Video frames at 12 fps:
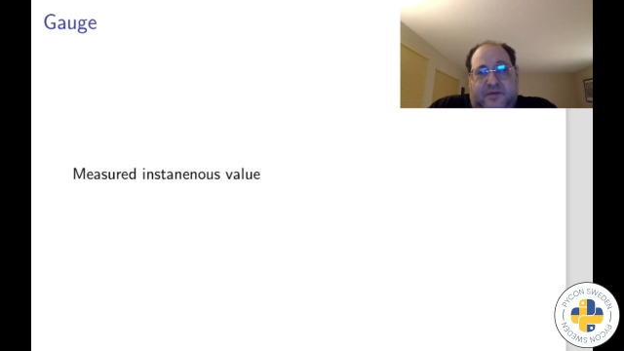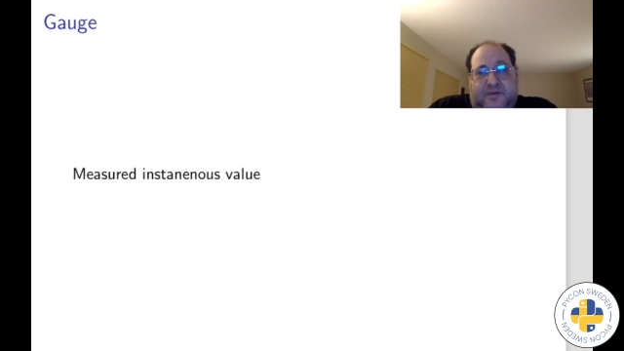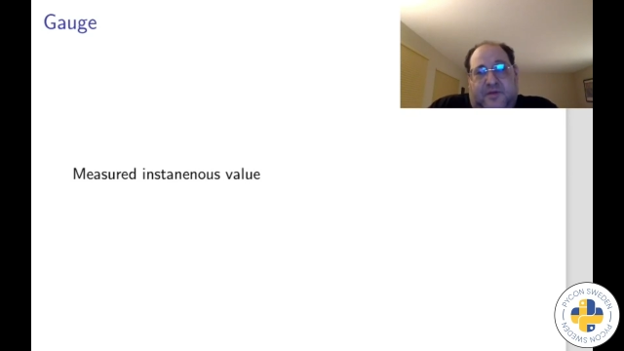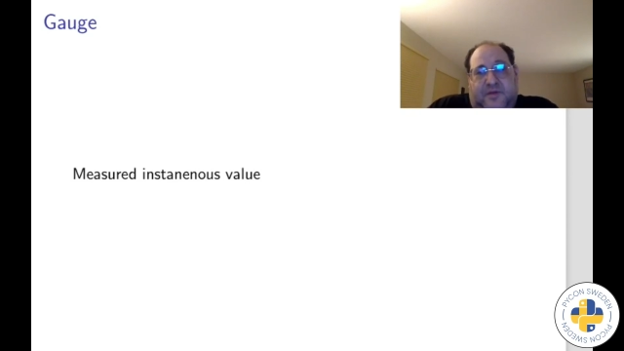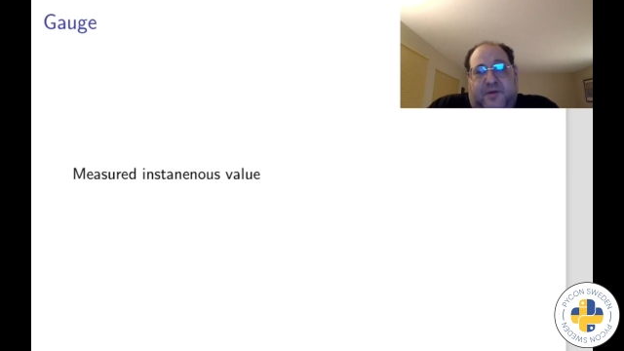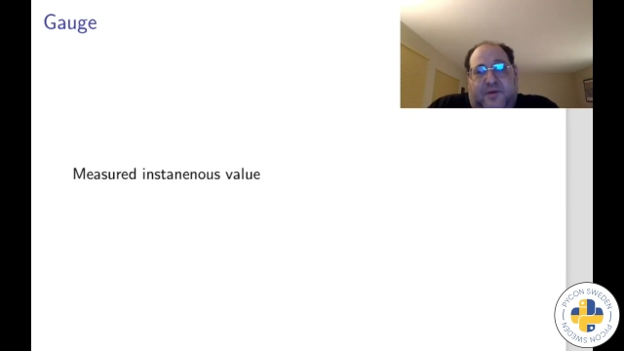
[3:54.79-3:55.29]

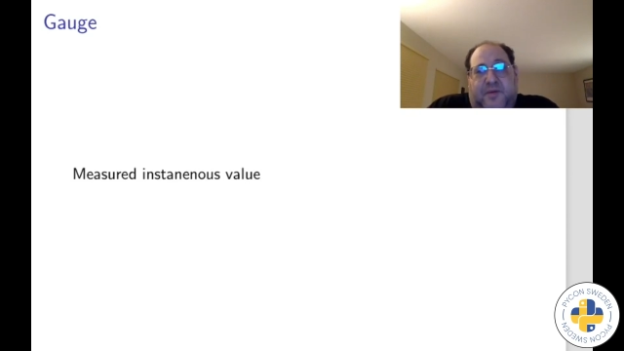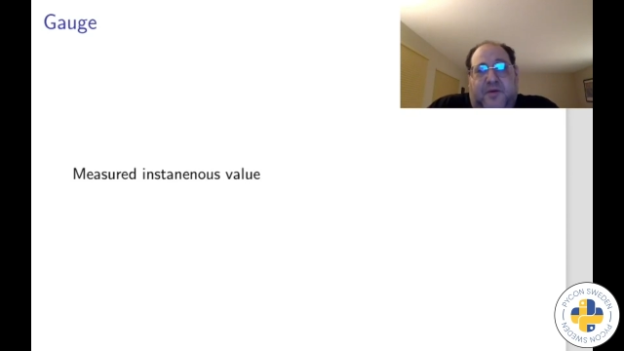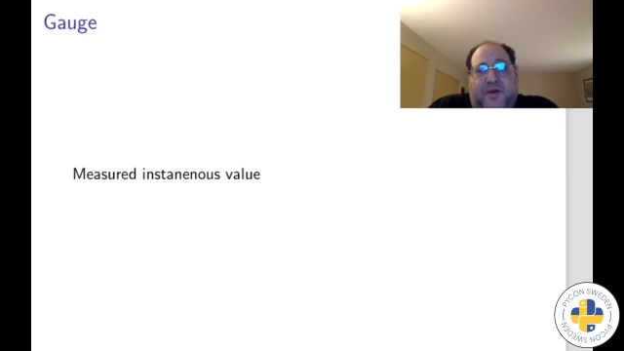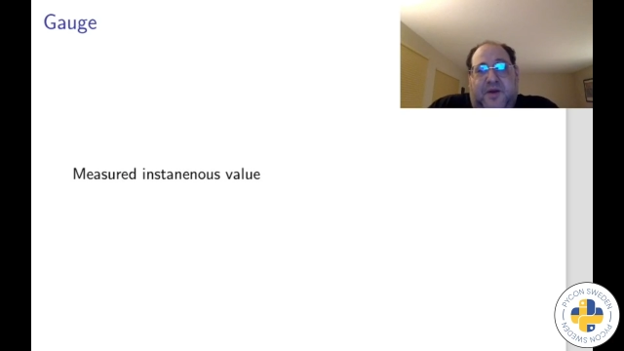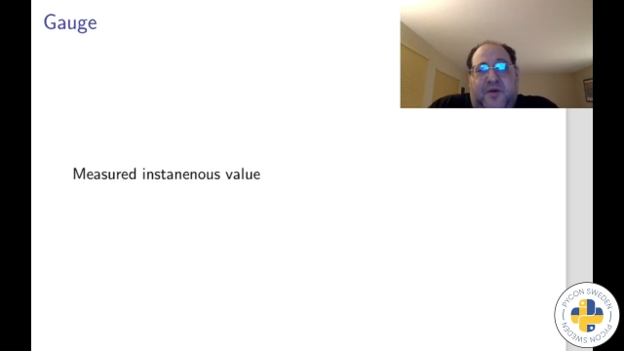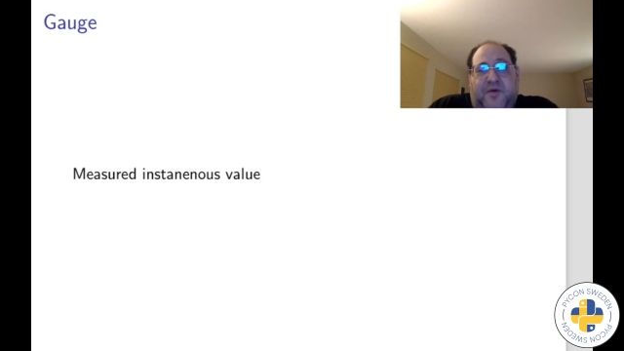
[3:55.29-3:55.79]
You probably
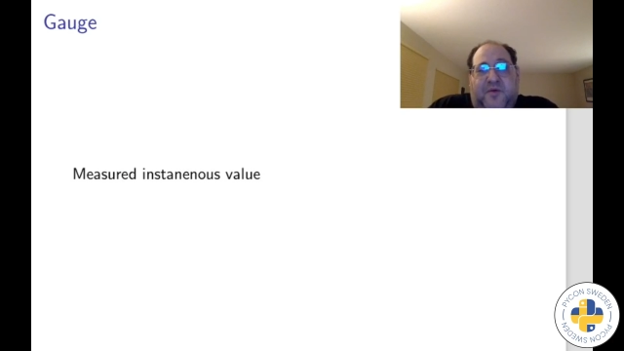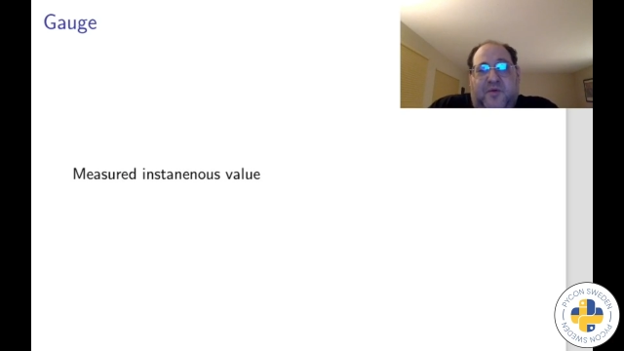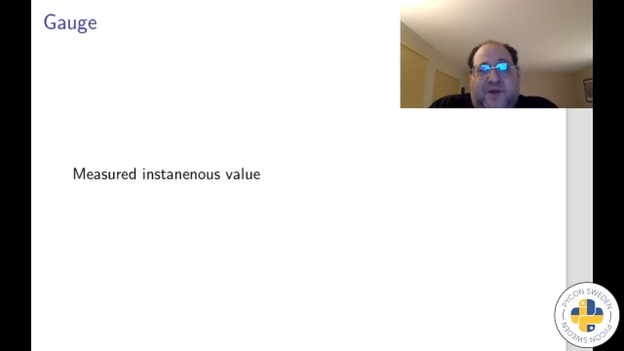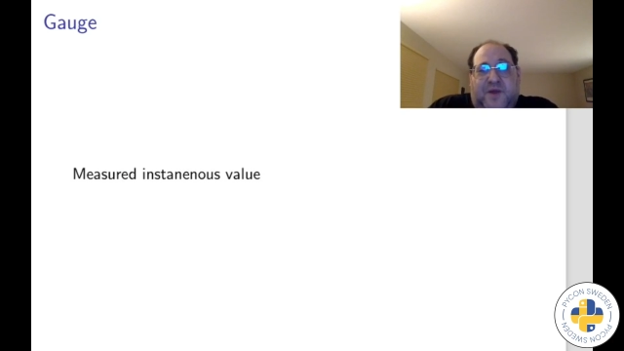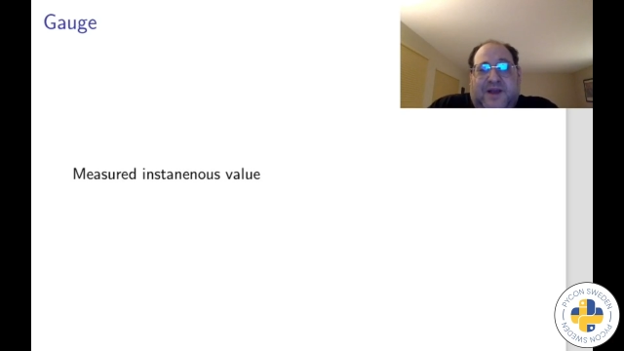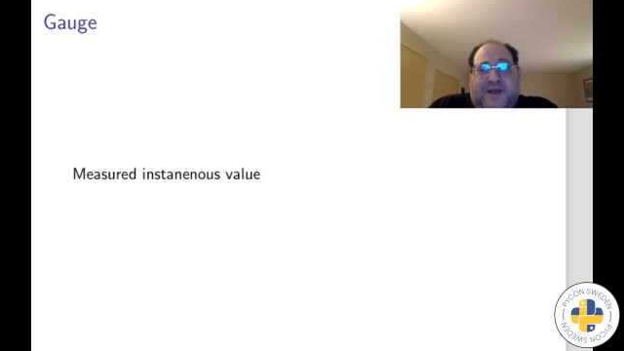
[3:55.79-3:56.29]
want to know
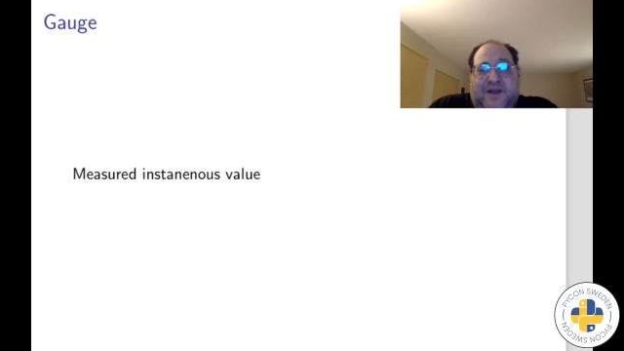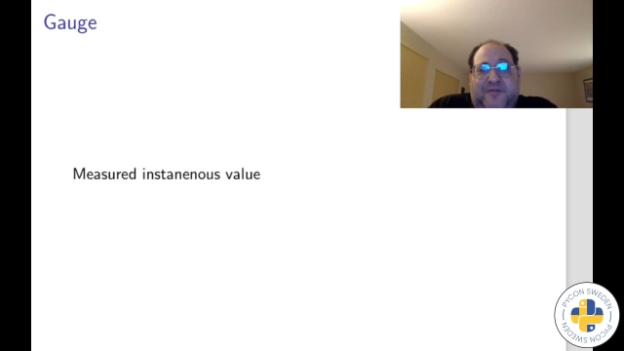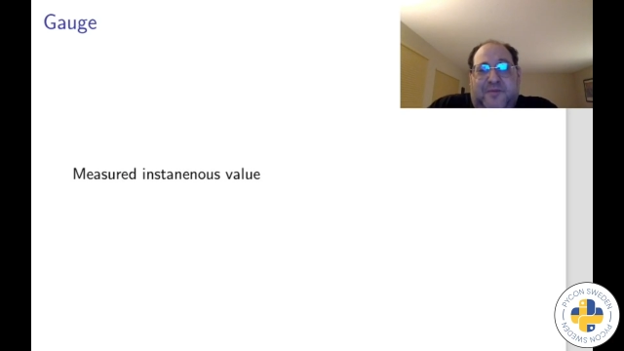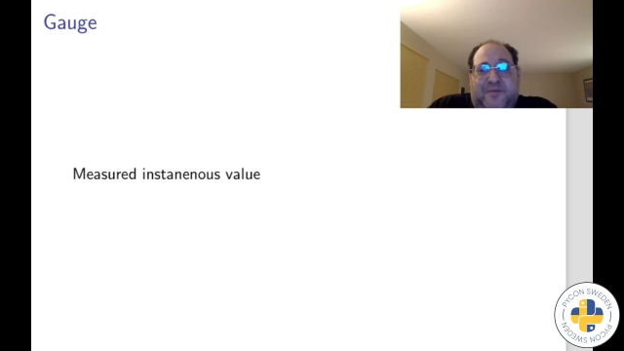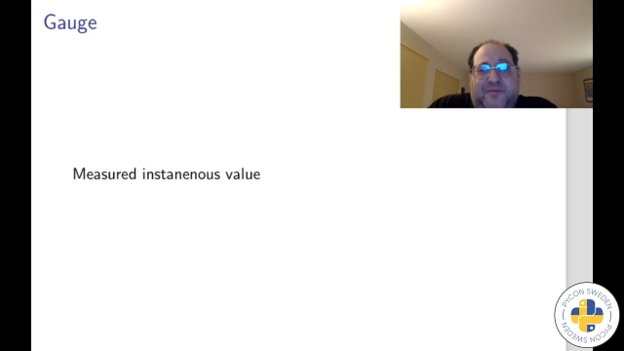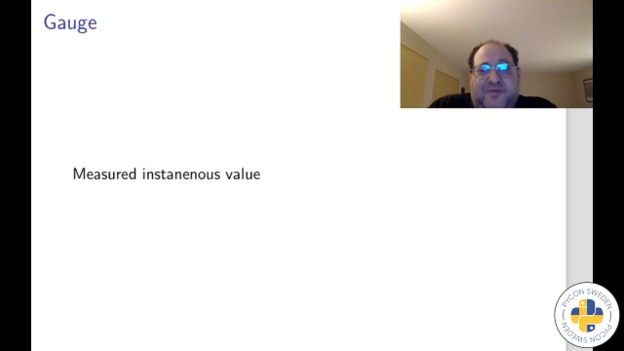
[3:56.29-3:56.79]
what kind of
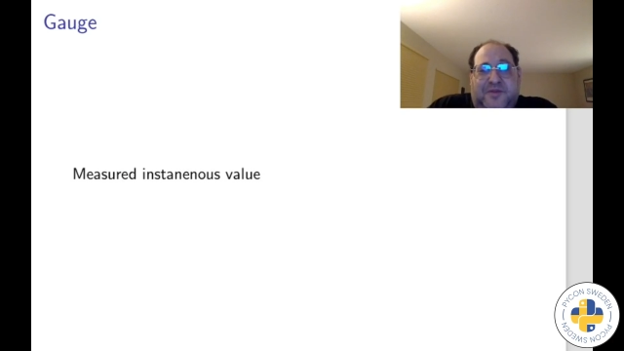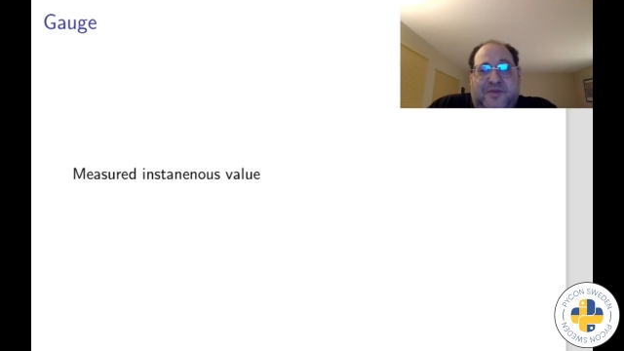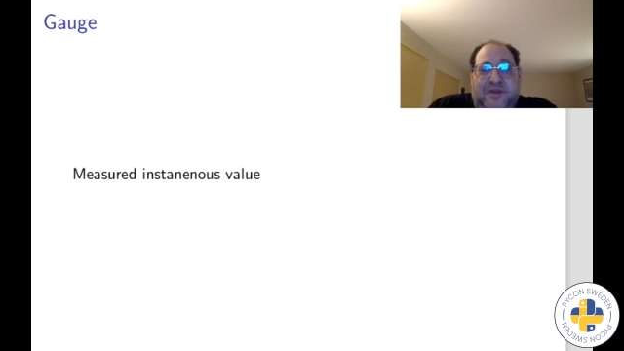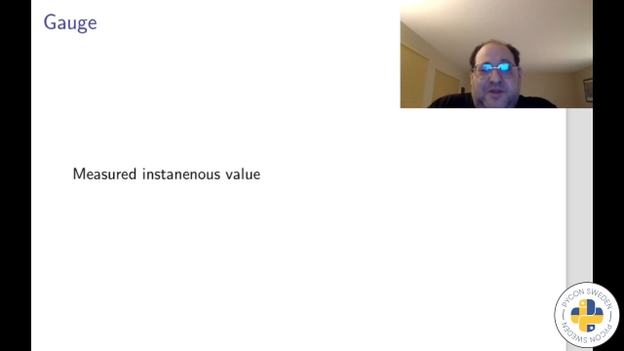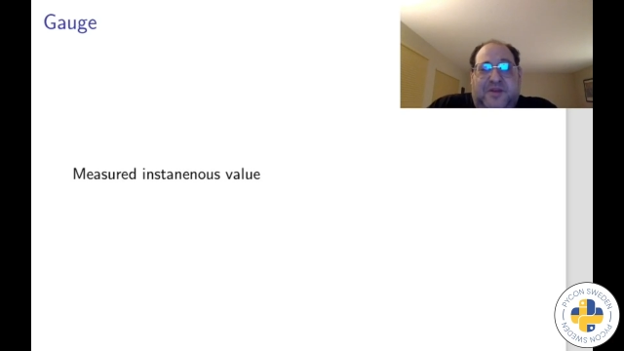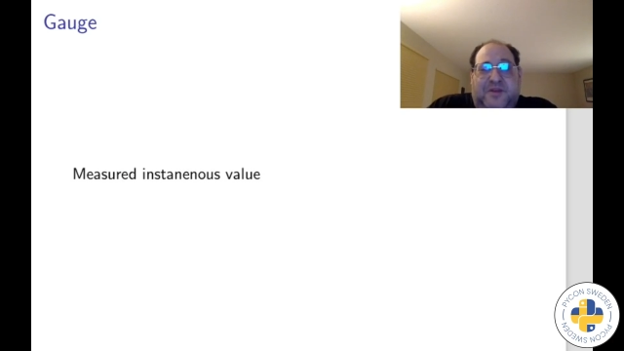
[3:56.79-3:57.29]

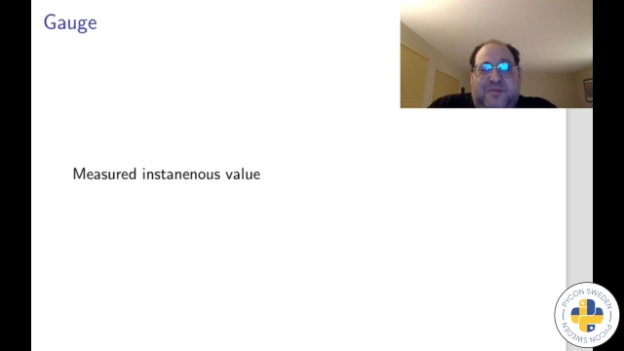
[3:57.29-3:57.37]
things